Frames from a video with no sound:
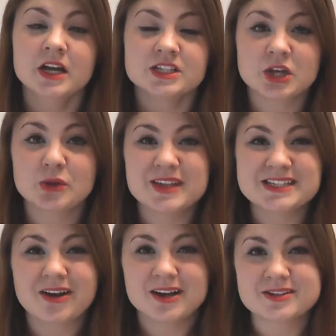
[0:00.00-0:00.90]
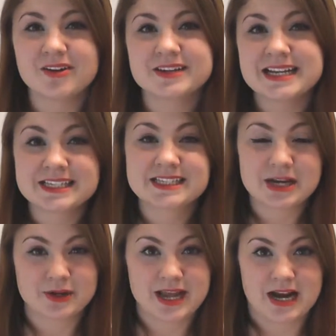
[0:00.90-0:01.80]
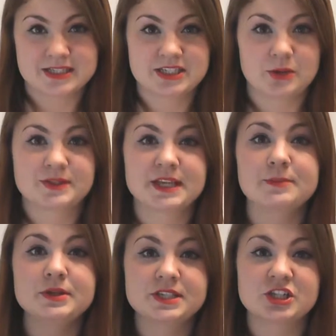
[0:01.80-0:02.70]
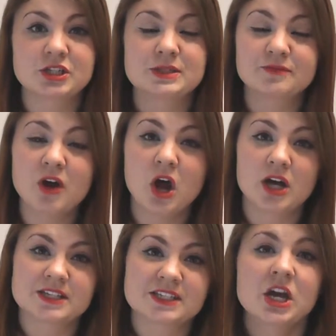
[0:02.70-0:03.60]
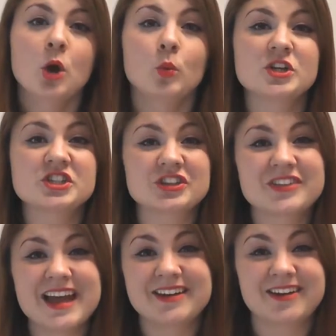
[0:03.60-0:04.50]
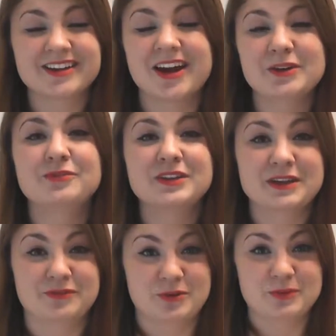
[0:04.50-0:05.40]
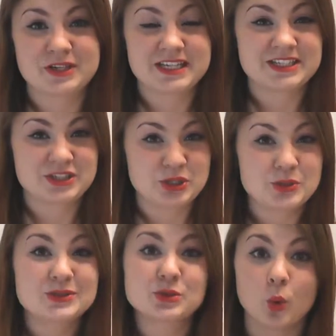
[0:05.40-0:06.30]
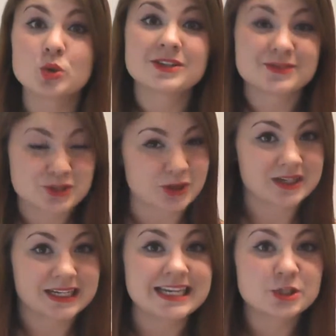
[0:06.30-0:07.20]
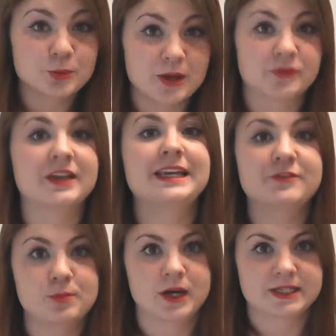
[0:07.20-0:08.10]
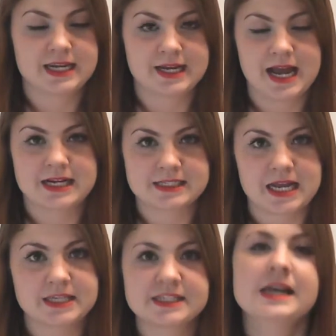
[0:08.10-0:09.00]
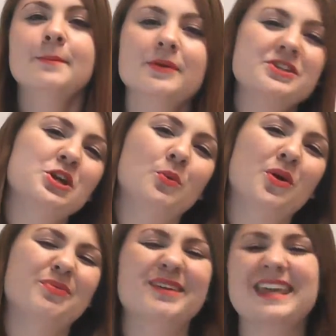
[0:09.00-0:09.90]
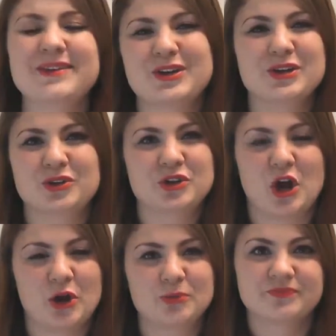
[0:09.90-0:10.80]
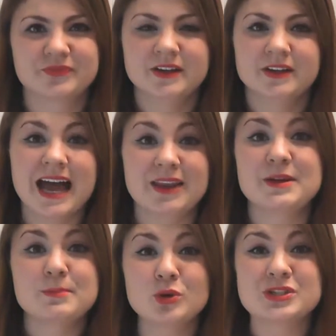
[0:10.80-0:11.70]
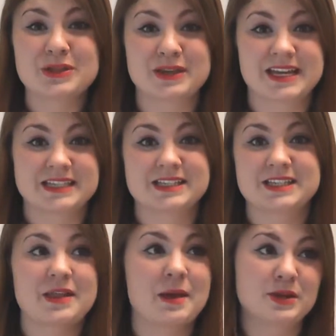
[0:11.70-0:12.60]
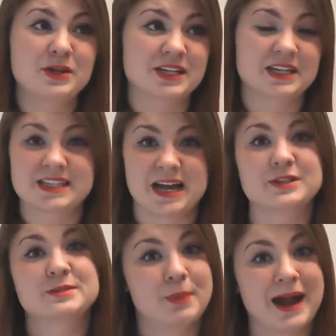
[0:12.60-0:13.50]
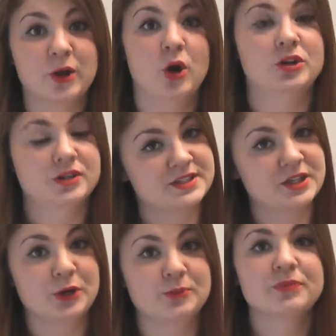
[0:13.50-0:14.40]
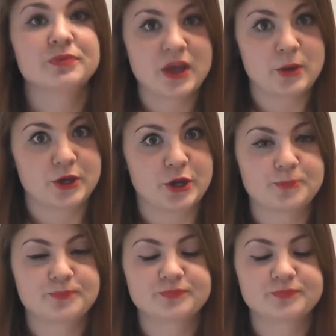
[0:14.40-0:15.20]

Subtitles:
So these guys aren't necessarily actors, I would say musicians first, which then I kind of forgive them because they do sort of struggle a little bit with the Liverpudlian accents, but you know what, they give it a good go. And the important thing is that their music sounds bang on, so there we go.